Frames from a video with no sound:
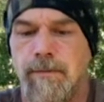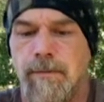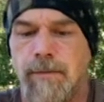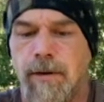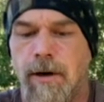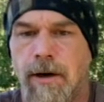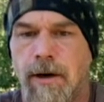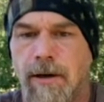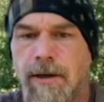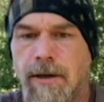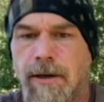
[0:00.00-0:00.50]

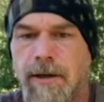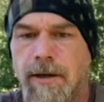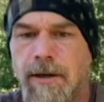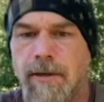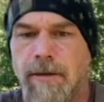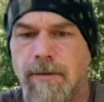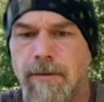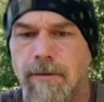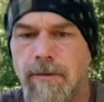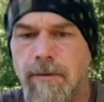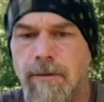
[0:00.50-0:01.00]
punky,
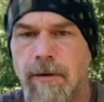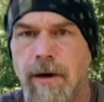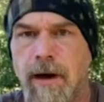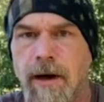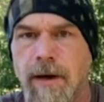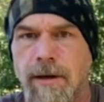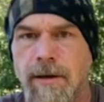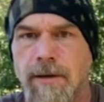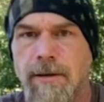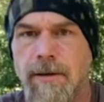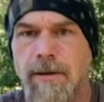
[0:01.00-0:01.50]

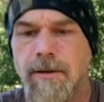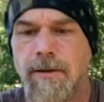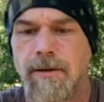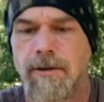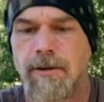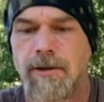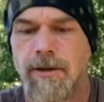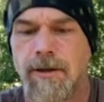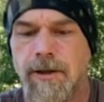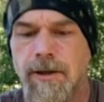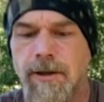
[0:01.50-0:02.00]
rotten
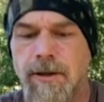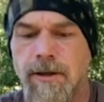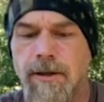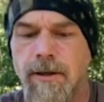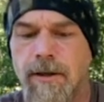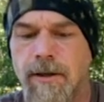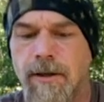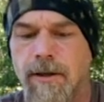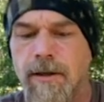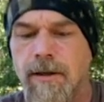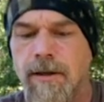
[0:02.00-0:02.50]
tree
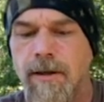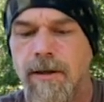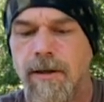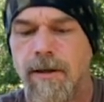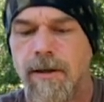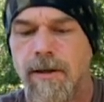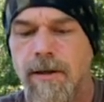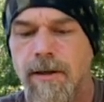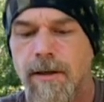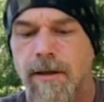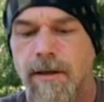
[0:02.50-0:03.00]

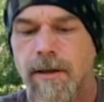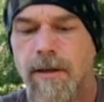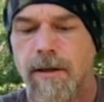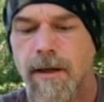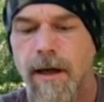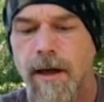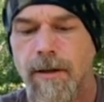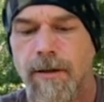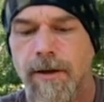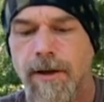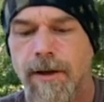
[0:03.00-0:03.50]

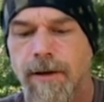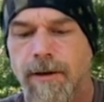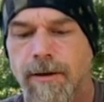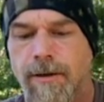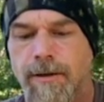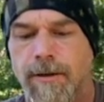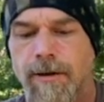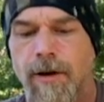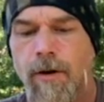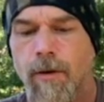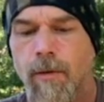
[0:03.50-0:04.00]
and think
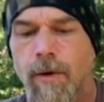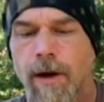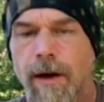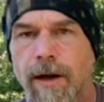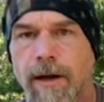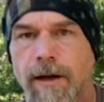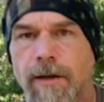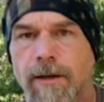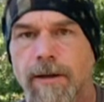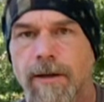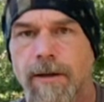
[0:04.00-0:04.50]
there's no
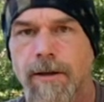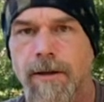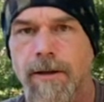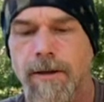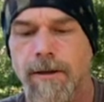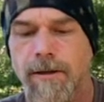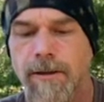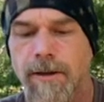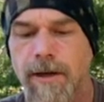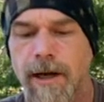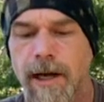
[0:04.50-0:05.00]
way
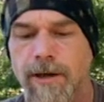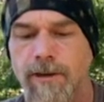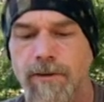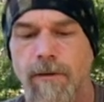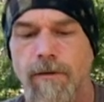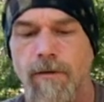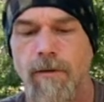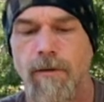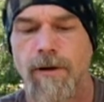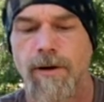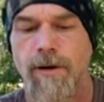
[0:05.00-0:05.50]
there's natural
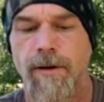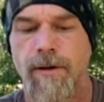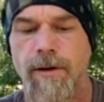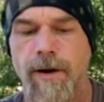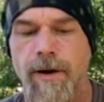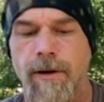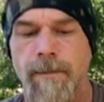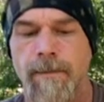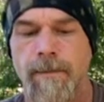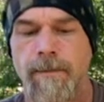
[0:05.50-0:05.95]
fork in there.